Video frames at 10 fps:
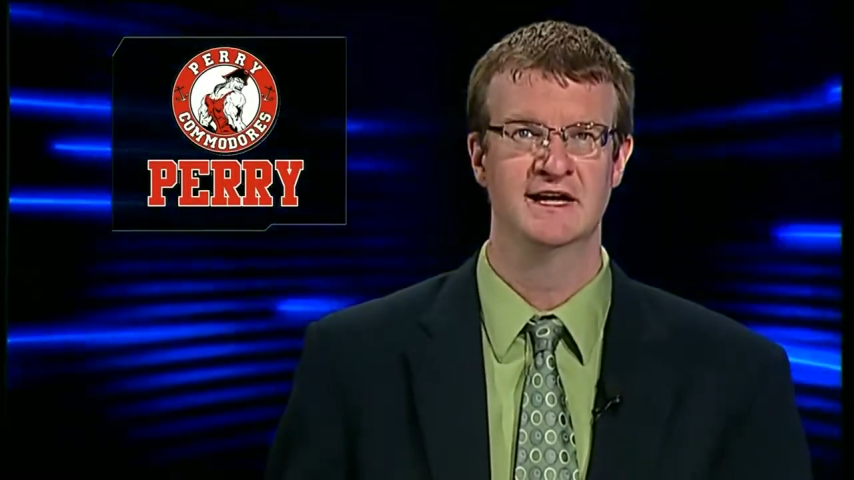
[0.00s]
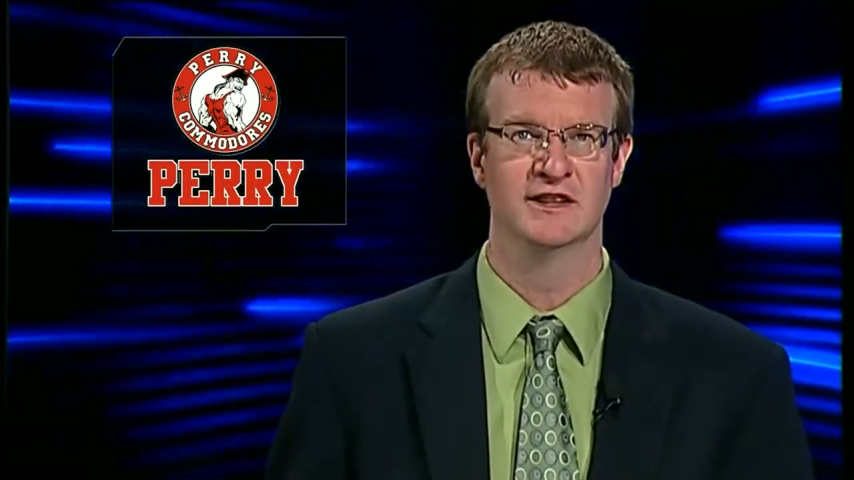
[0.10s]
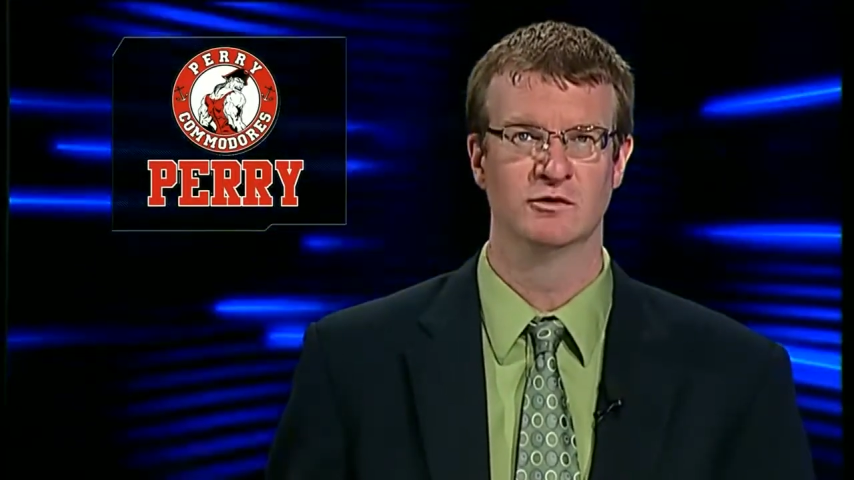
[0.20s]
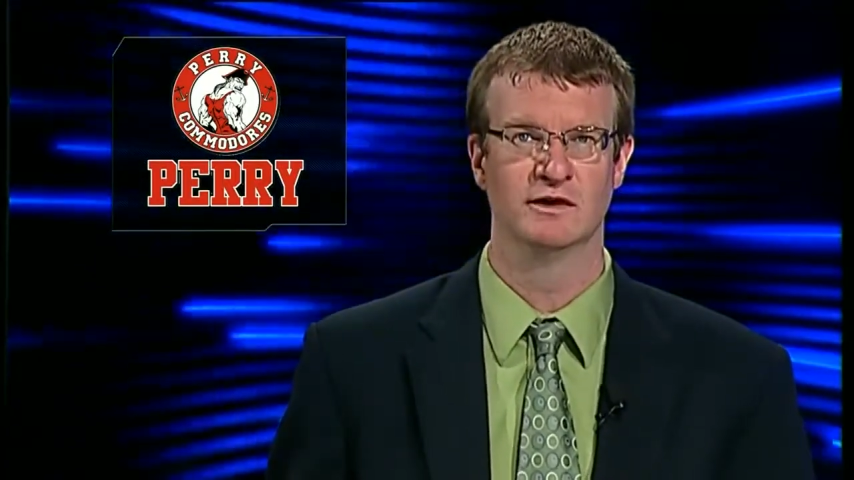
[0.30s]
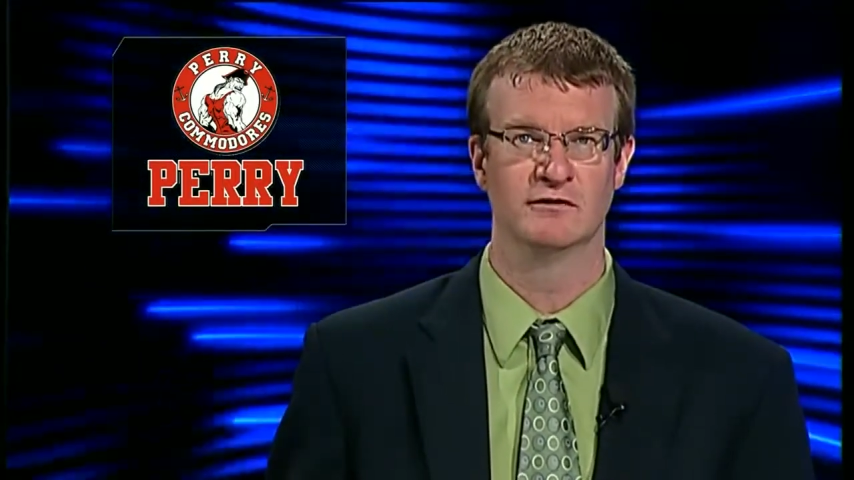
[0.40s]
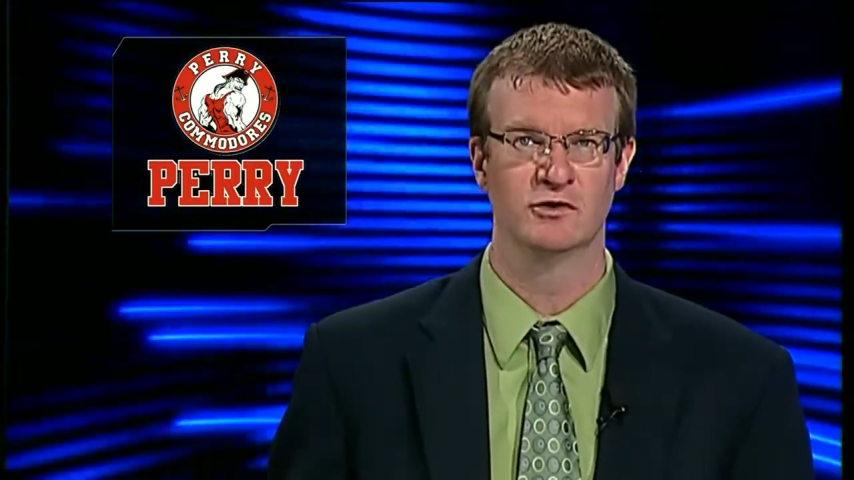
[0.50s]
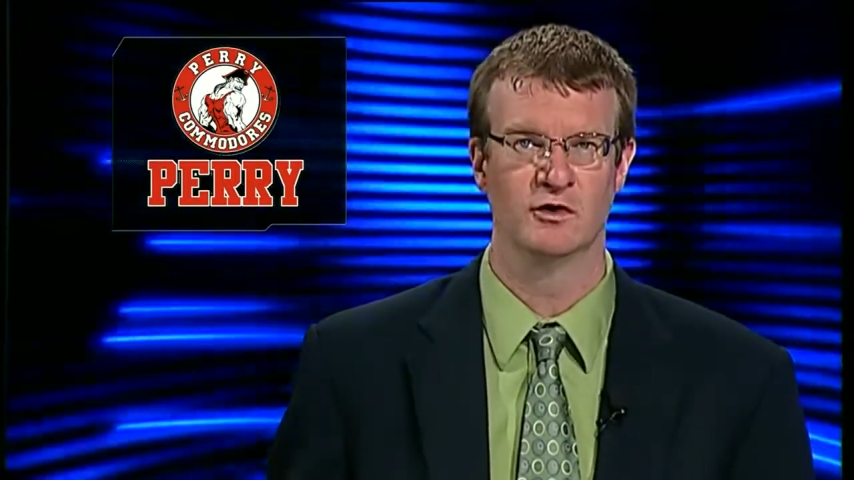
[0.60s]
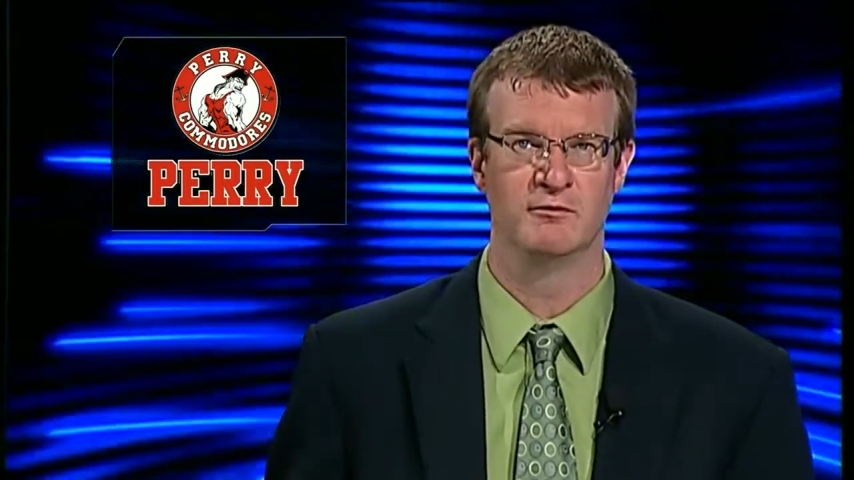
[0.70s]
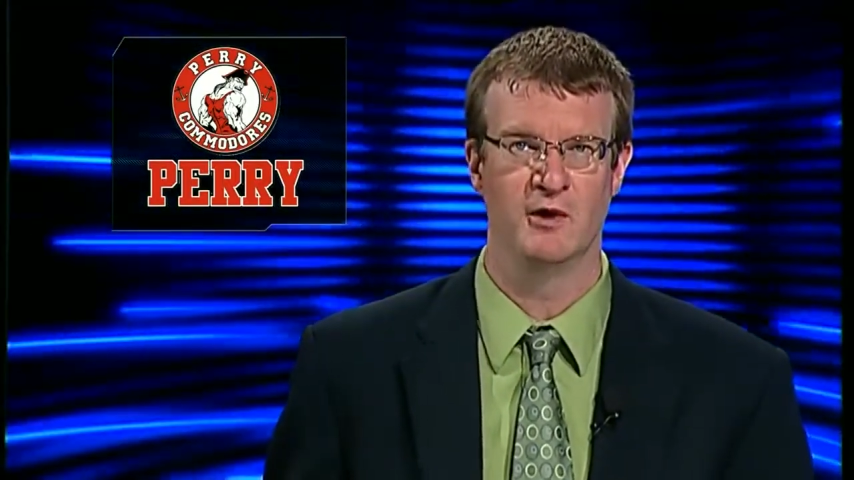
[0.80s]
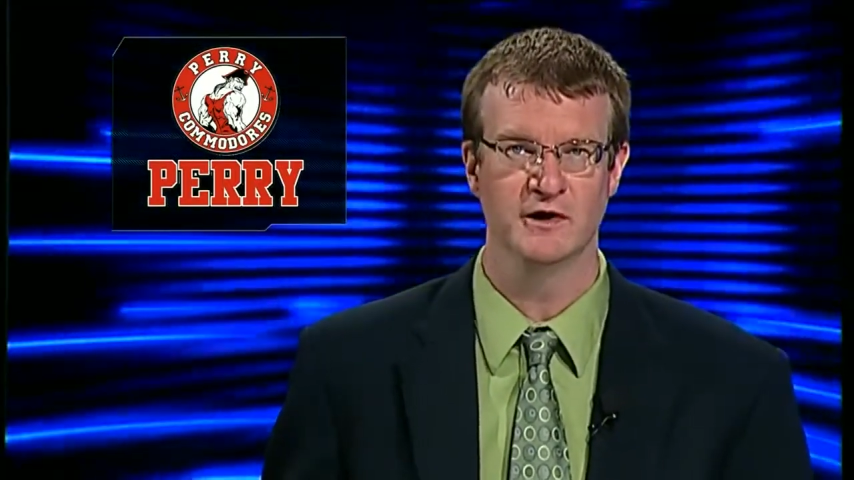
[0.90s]
the win over
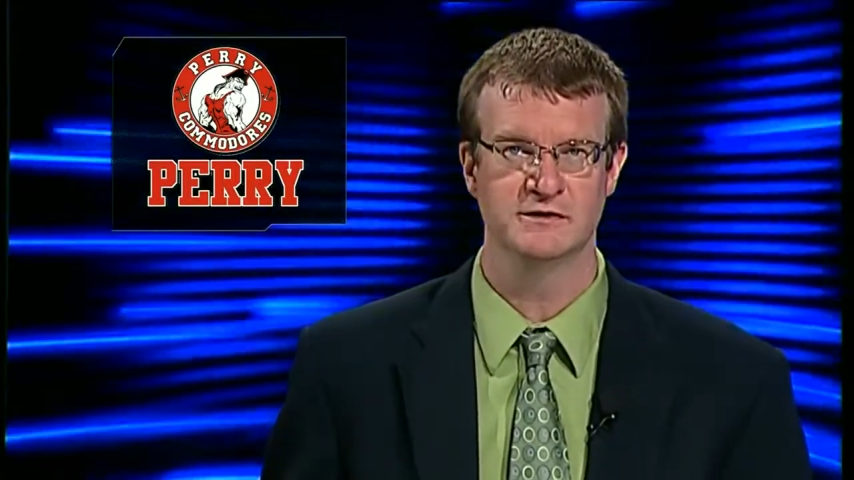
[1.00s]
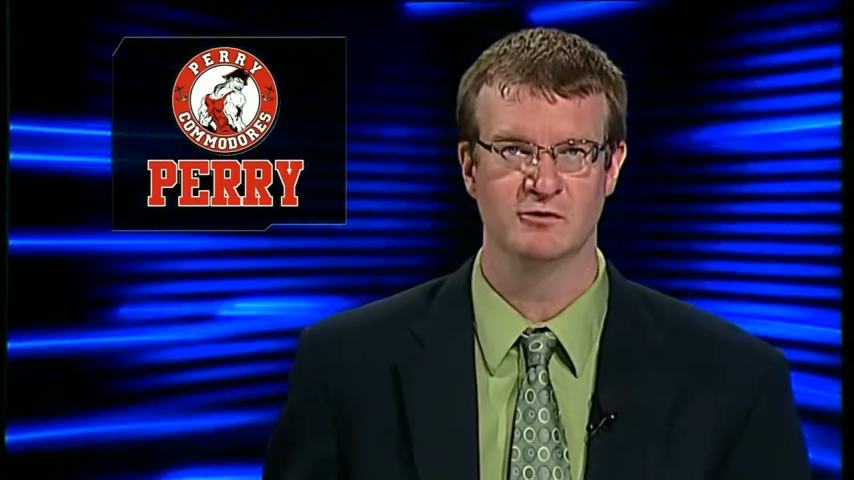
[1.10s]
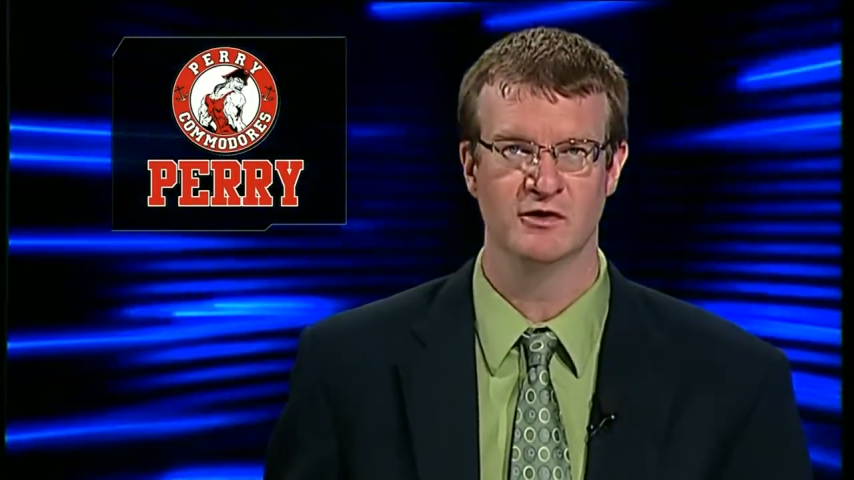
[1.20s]
North Baltimore,